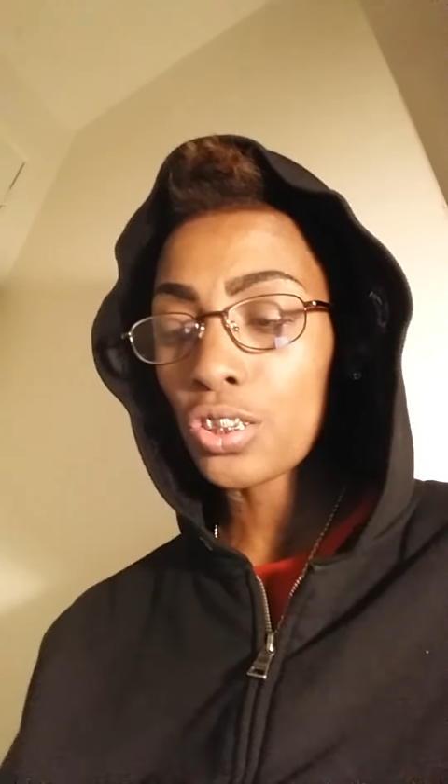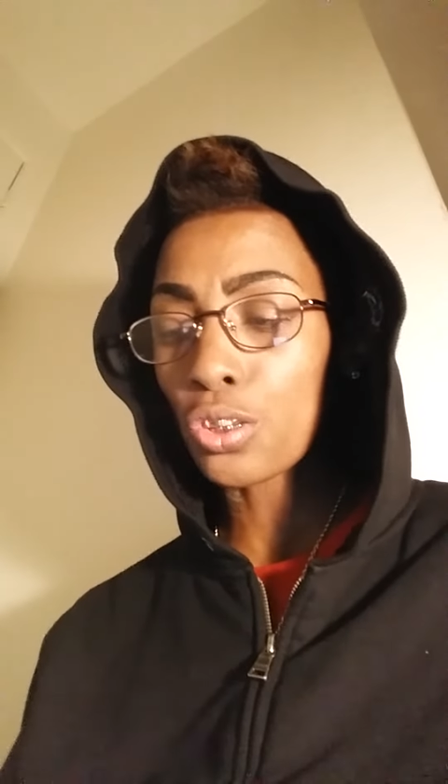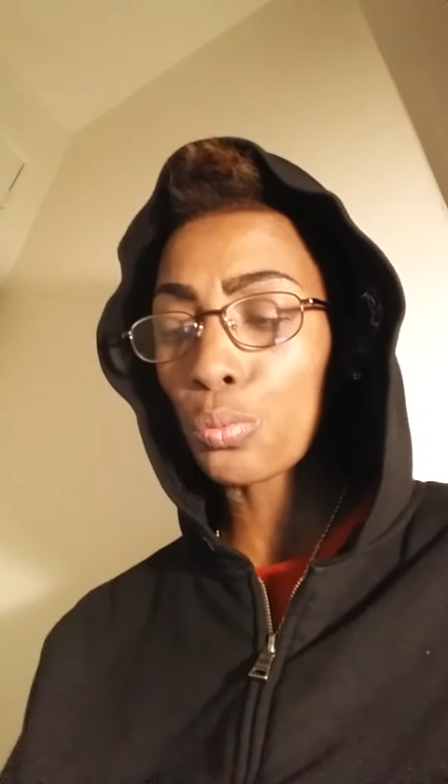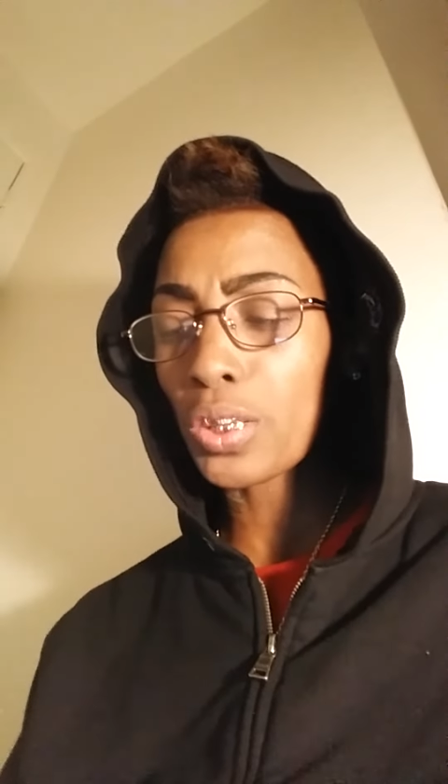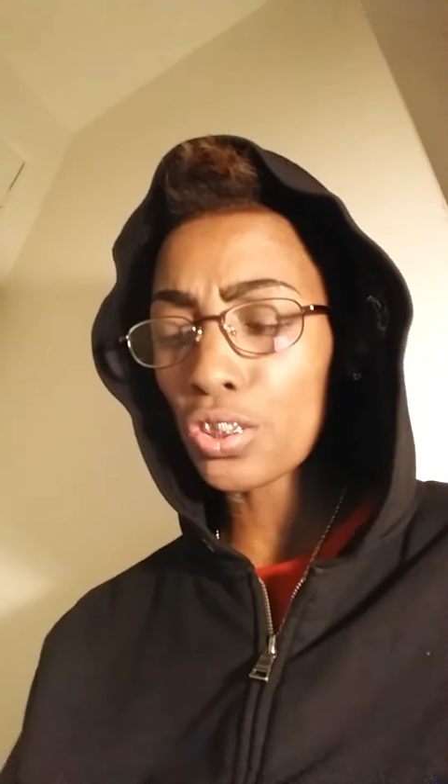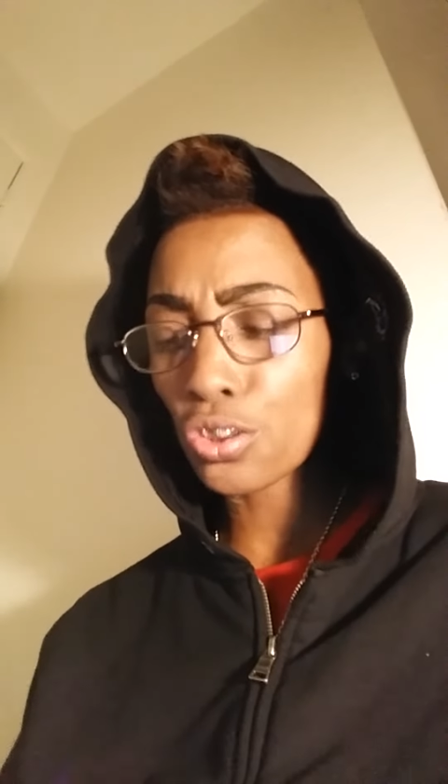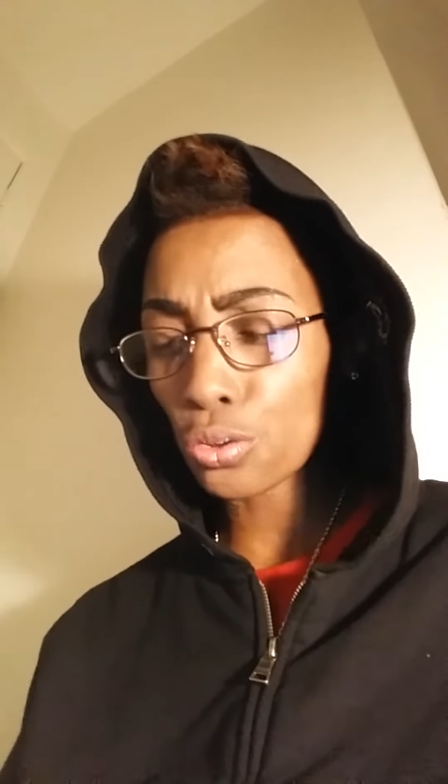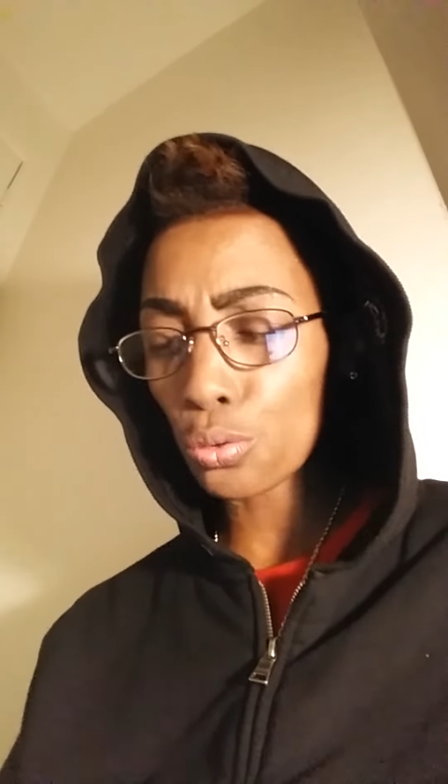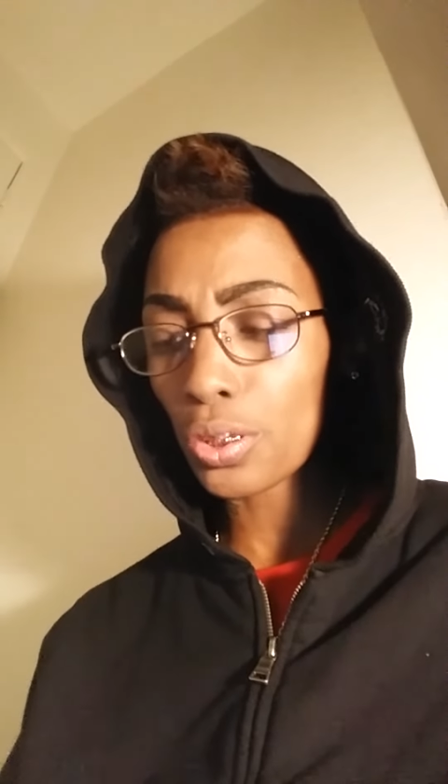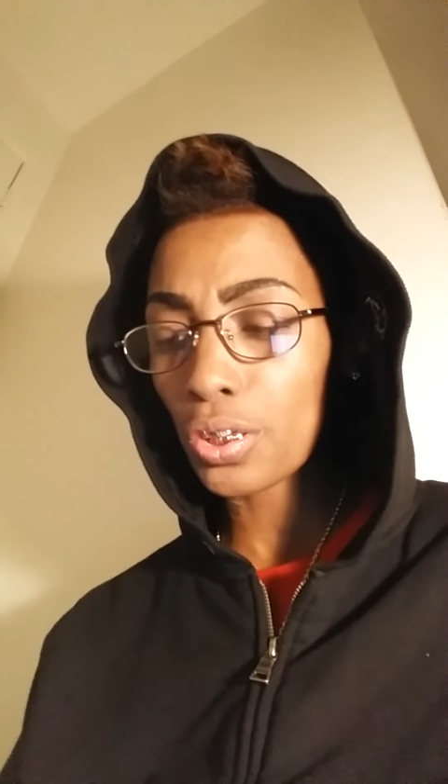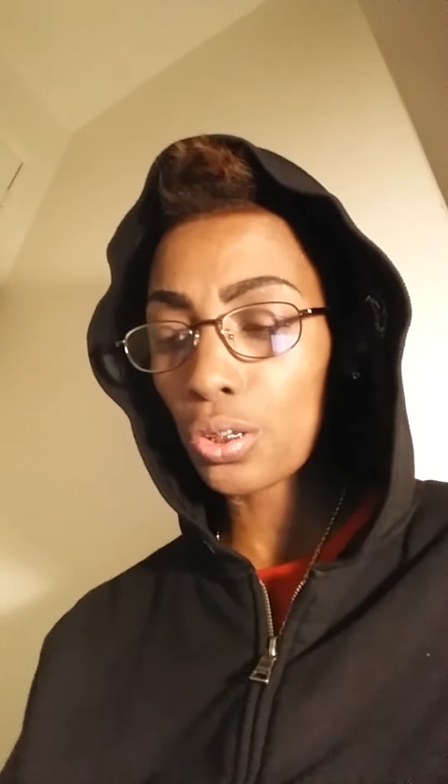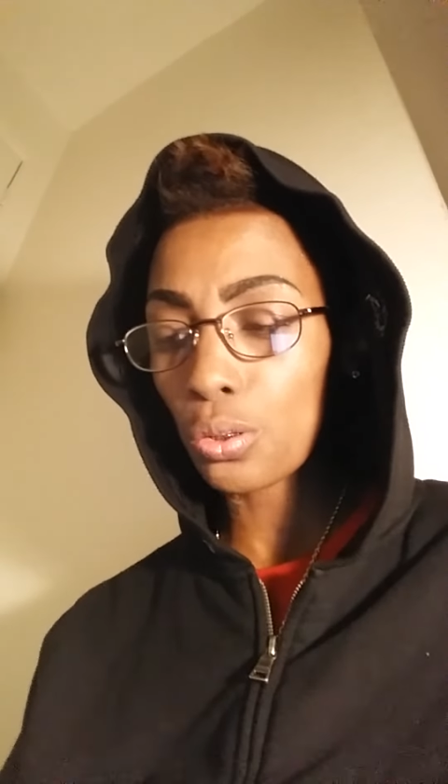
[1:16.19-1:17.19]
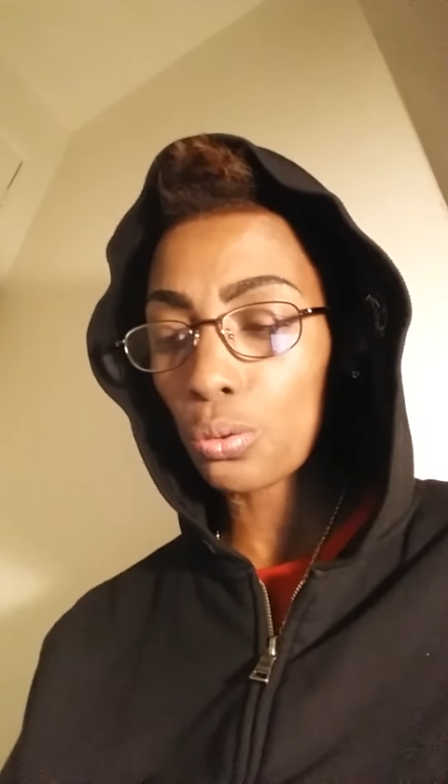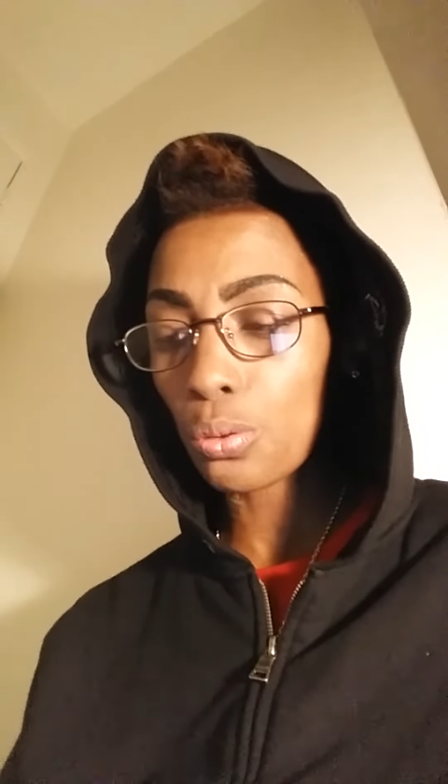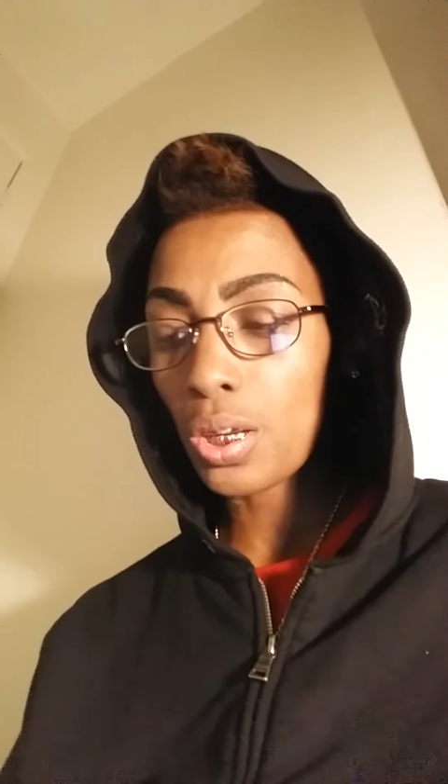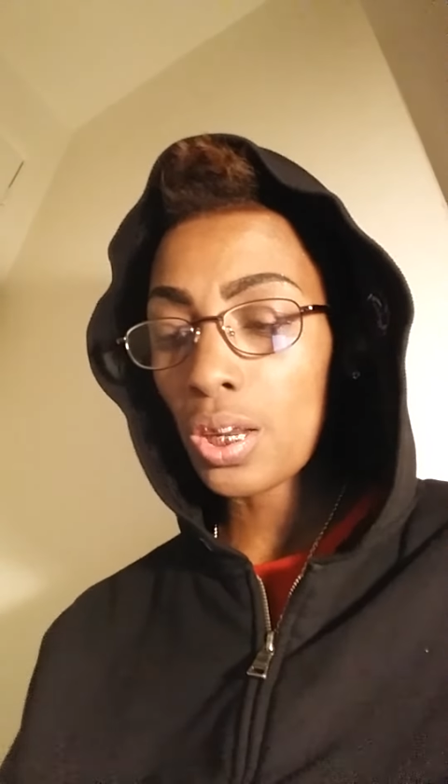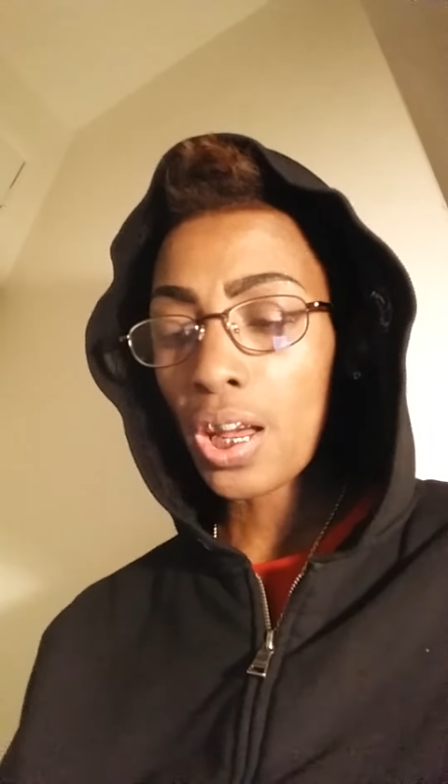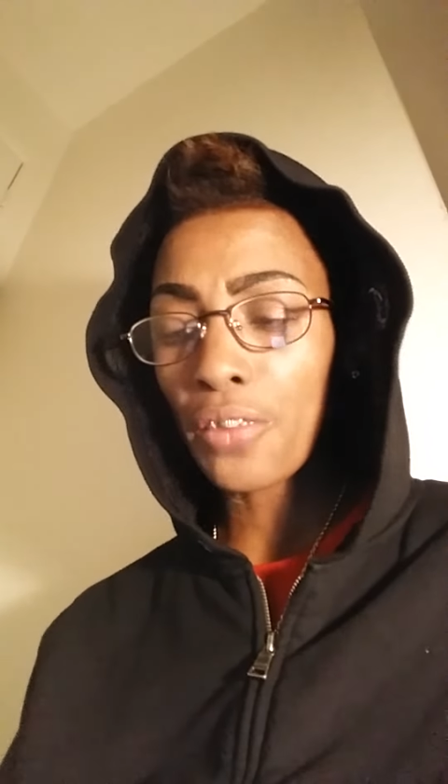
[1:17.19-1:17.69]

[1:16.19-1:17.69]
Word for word: to reassure you